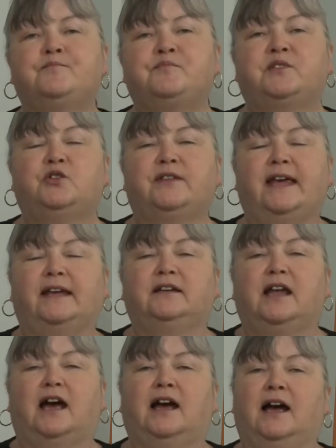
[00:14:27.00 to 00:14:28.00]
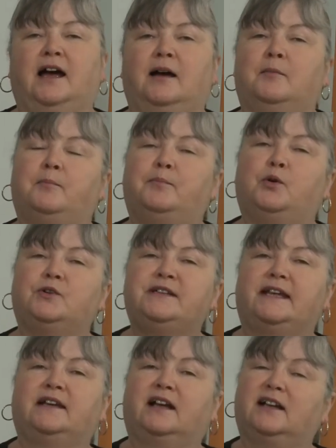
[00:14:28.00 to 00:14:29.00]
You then put
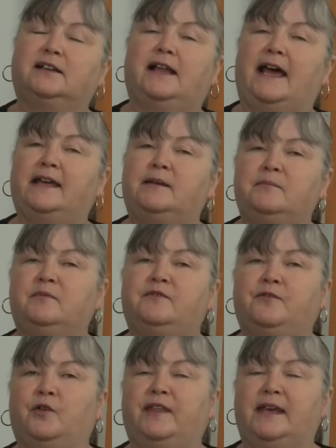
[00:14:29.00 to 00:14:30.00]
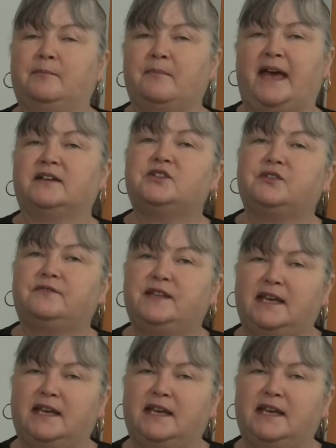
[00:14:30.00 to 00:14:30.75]
in a claim for the amount of the